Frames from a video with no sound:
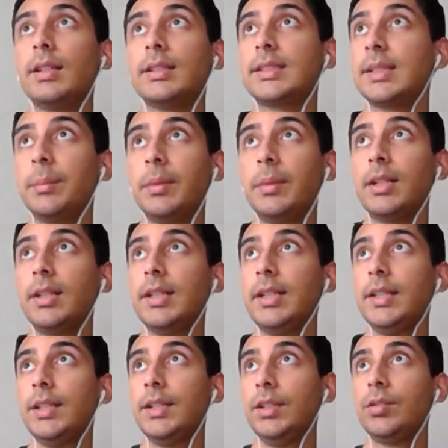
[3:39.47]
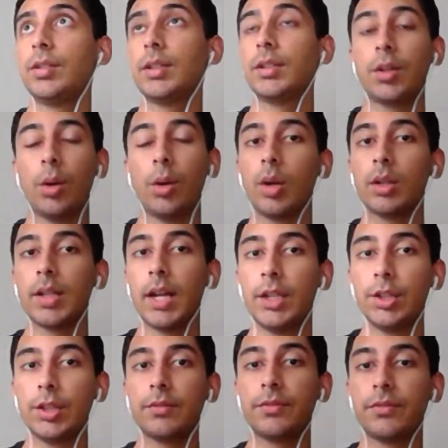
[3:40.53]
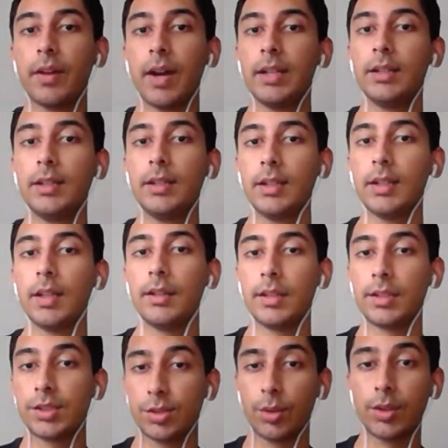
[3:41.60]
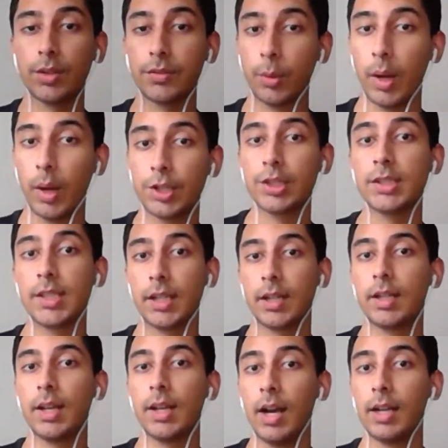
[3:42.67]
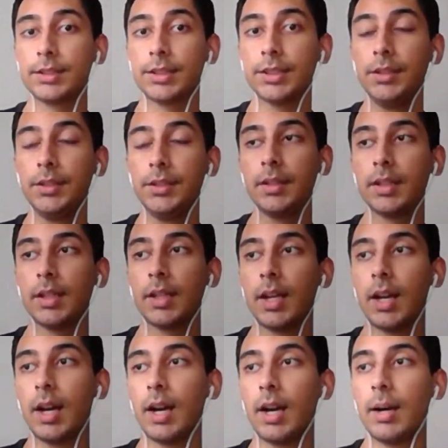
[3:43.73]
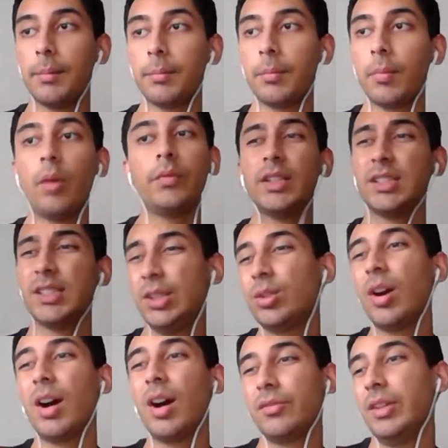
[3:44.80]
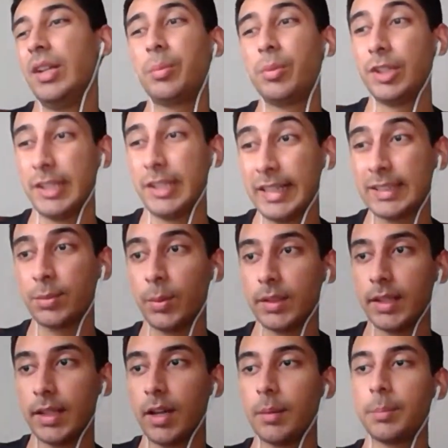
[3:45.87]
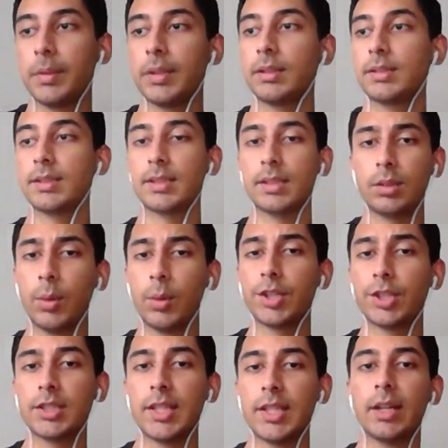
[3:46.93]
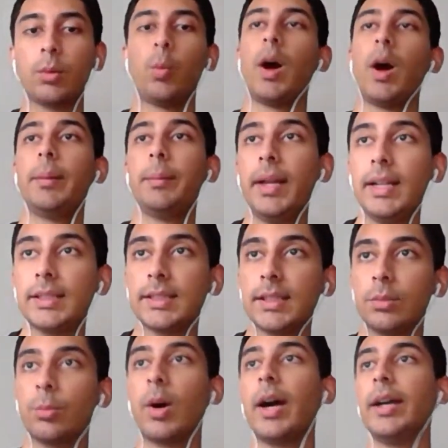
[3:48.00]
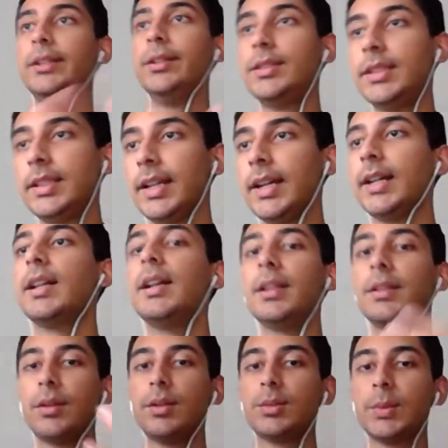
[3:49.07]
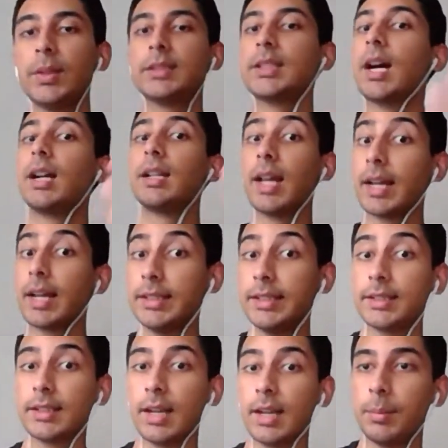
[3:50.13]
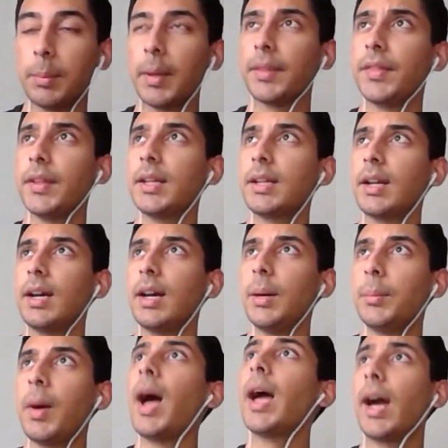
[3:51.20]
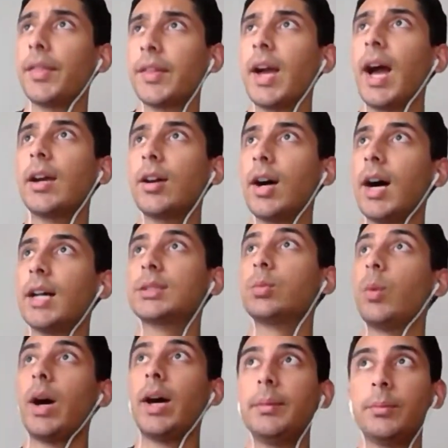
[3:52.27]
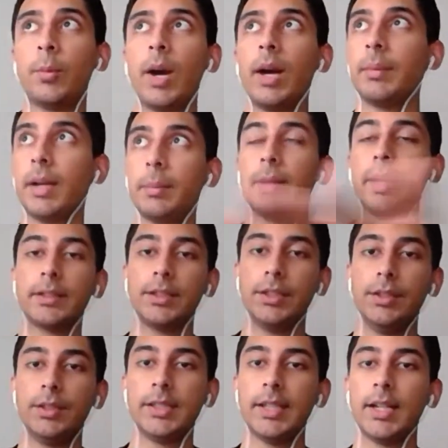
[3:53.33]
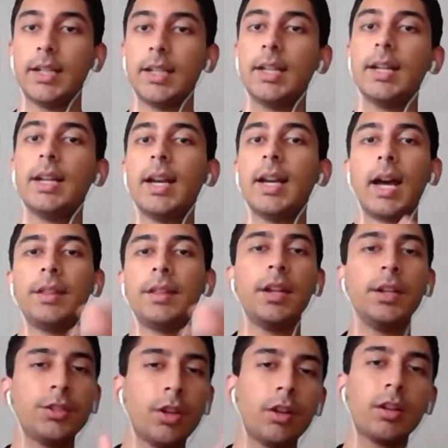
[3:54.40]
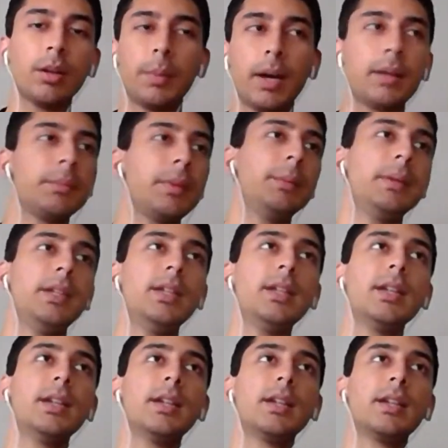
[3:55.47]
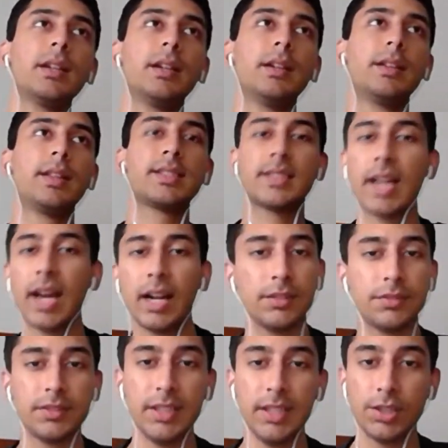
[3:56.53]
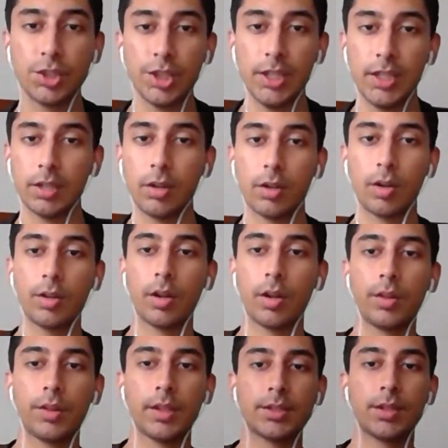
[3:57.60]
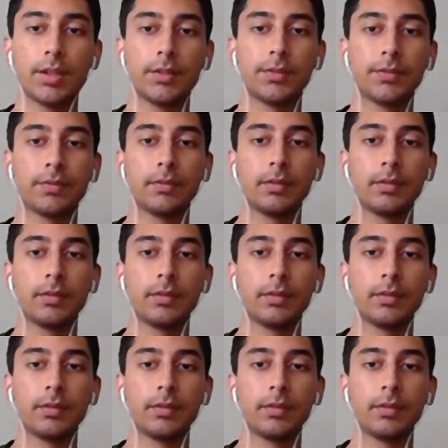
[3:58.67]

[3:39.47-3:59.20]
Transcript: similarly, you can go online, you can find the sort of questions they're going to ask you. Obviously, you can't really predict what they are, but questions like, why medicine, why UCL? Those ones are likely to come up. I think I got asked, why am I applying to UCL? And there you talk about maybe the style of teaching or the sort of